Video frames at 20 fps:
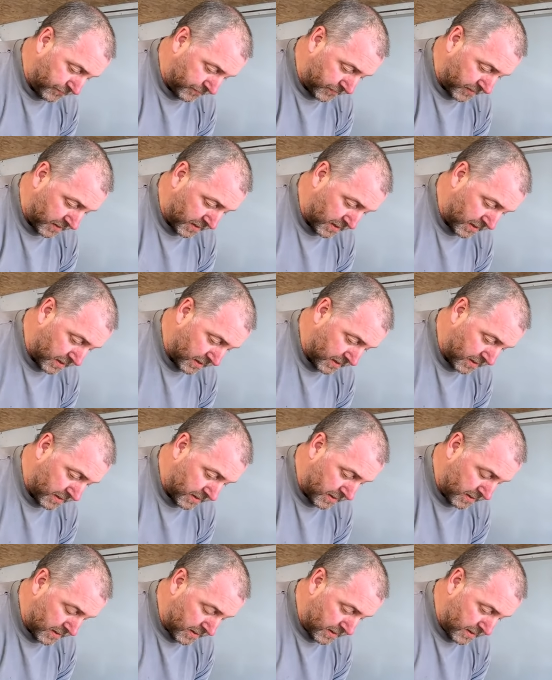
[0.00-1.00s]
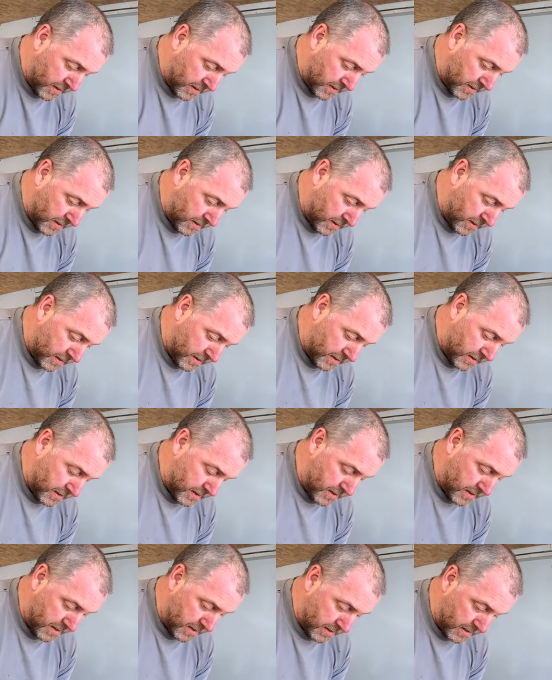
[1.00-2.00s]

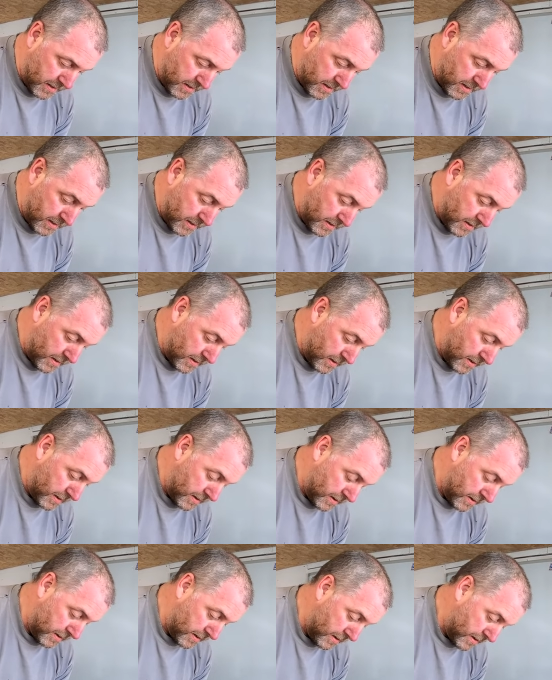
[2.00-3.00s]
[no speech]